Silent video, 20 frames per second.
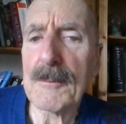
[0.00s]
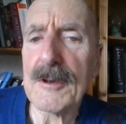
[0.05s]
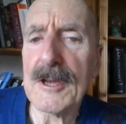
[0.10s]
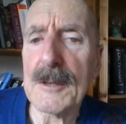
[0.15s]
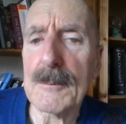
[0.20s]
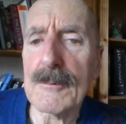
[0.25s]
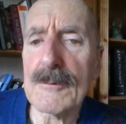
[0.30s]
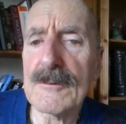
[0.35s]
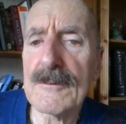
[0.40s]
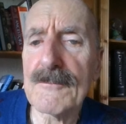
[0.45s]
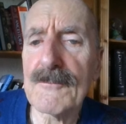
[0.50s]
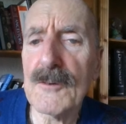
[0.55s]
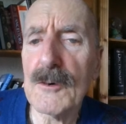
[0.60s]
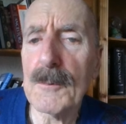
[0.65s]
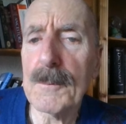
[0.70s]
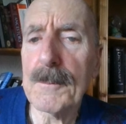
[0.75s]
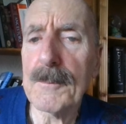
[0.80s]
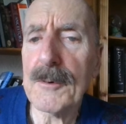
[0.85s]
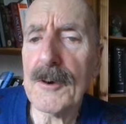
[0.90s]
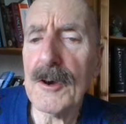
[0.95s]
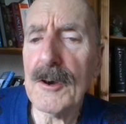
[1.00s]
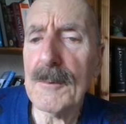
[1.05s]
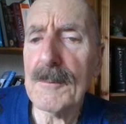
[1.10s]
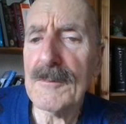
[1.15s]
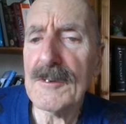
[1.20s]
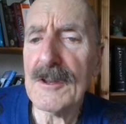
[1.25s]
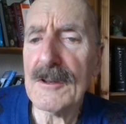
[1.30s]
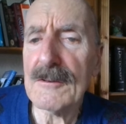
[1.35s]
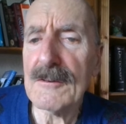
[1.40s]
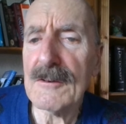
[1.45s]
people to feel
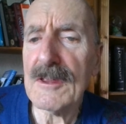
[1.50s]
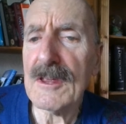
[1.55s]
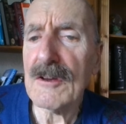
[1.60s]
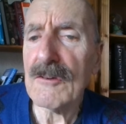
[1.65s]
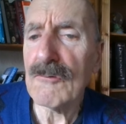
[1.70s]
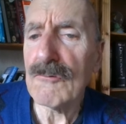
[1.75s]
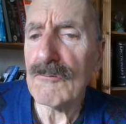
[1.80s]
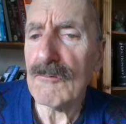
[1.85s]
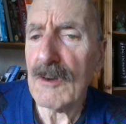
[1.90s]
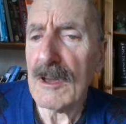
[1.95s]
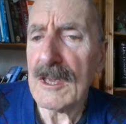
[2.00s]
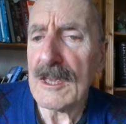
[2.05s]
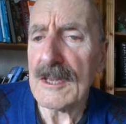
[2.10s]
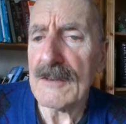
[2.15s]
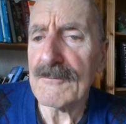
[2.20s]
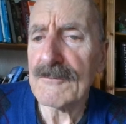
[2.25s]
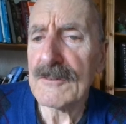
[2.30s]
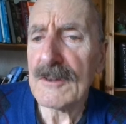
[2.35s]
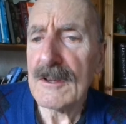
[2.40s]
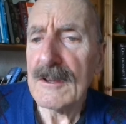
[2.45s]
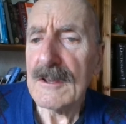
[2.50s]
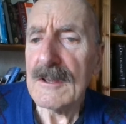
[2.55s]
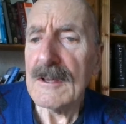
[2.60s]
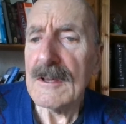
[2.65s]
permanently aggrieved